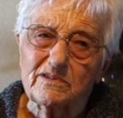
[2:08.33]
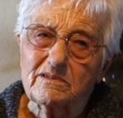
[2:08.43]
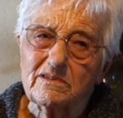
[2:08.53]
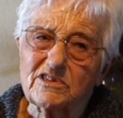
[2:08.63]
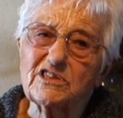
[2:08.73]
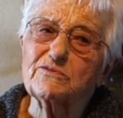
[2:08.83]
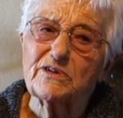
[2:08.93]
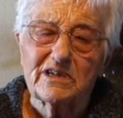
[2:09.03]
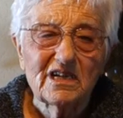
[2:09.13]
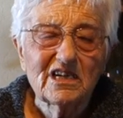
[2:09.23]
much. Of her.
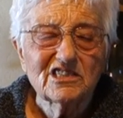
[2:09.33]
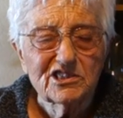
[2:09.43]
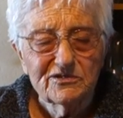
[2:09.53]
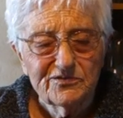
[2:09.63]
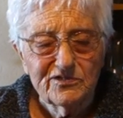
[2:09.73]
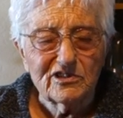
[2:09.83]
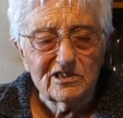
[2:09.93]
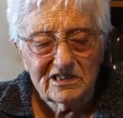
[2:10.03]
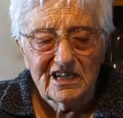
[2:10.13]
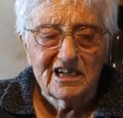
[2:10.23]

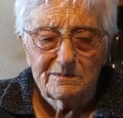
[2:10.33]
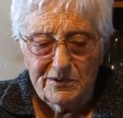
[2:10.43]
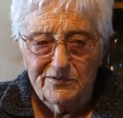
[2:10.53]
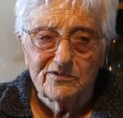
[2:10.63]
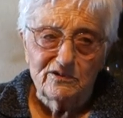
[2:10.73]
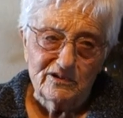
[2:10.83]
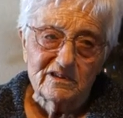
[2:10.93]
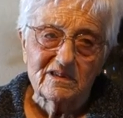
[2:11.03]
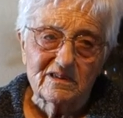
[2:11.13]
She died before.